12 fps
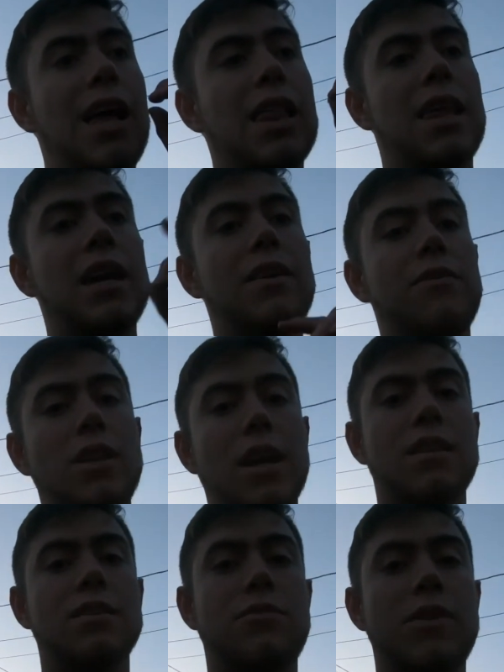Like if you
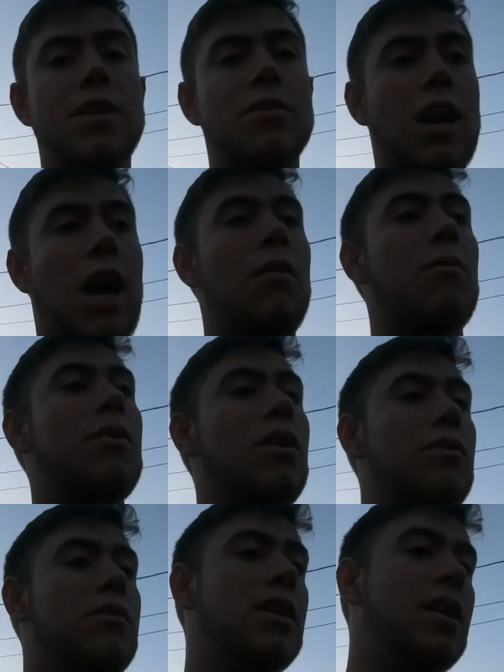like this video, comment below
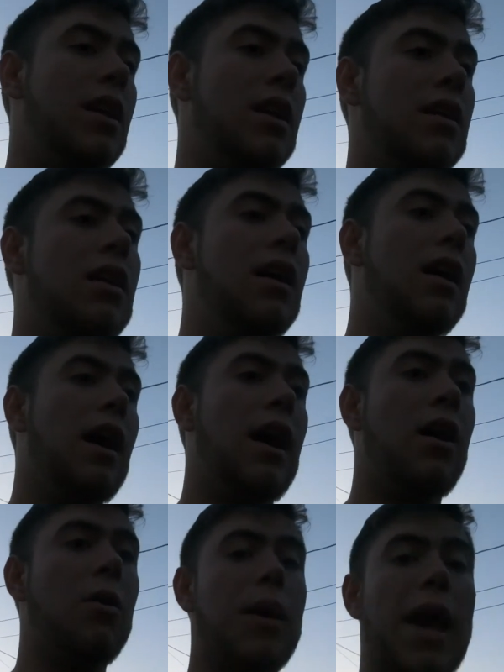if you need any
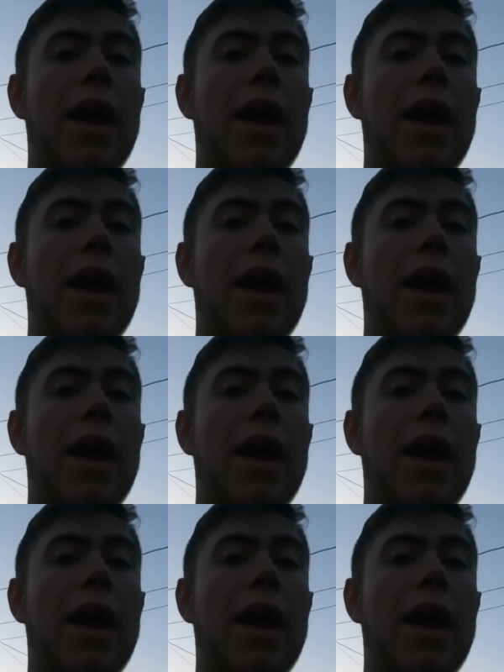help.